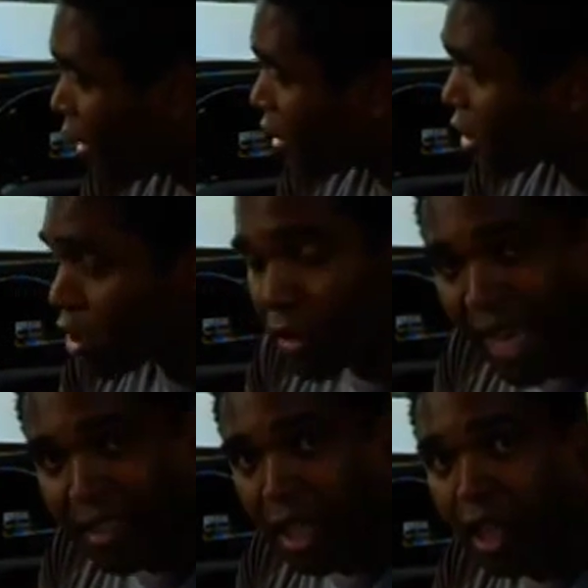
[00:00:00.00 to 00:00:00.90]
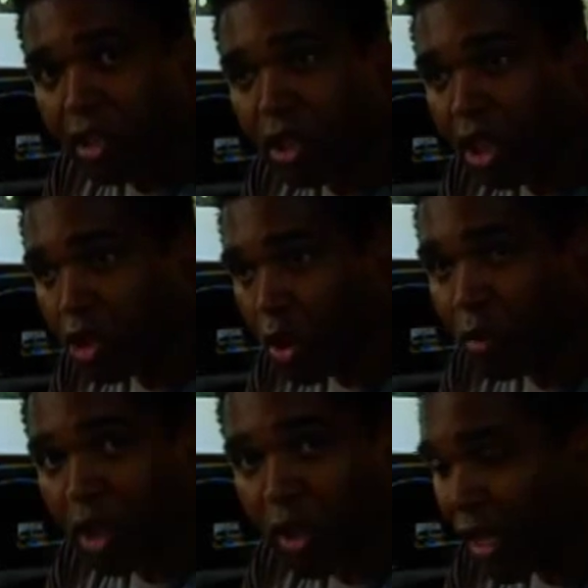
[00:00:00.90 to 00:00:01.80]
So that tells a
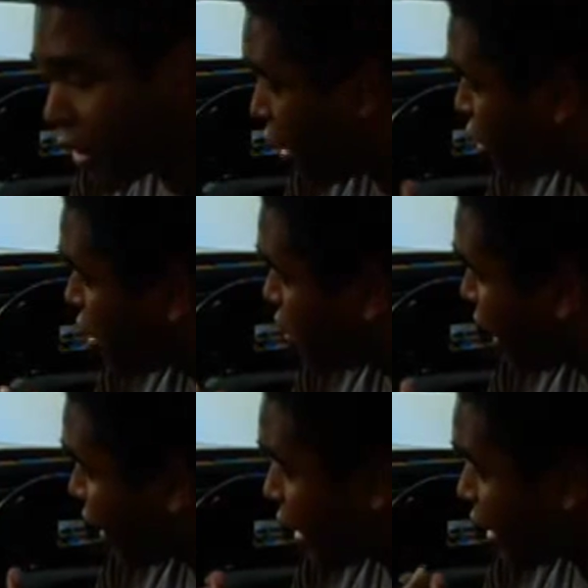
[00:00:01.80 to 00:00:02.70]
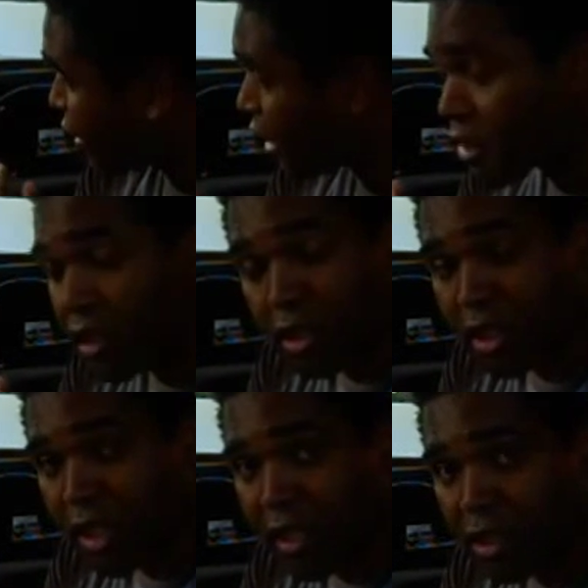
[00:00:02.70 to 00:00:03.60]
trouble code, that tells you, that sends a little
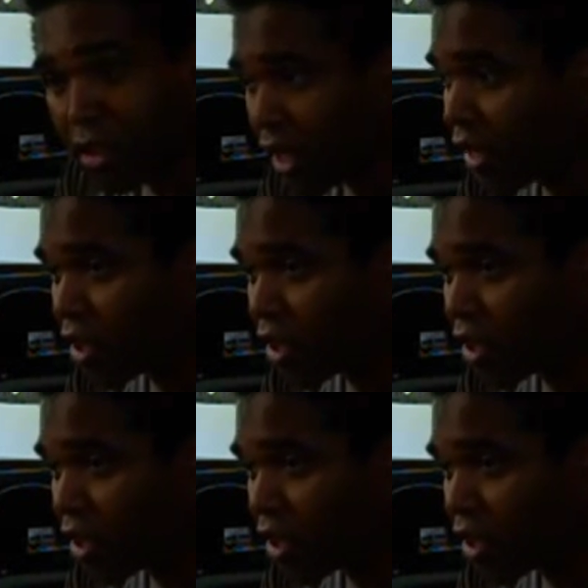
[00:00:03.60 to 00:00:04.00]
signal saying,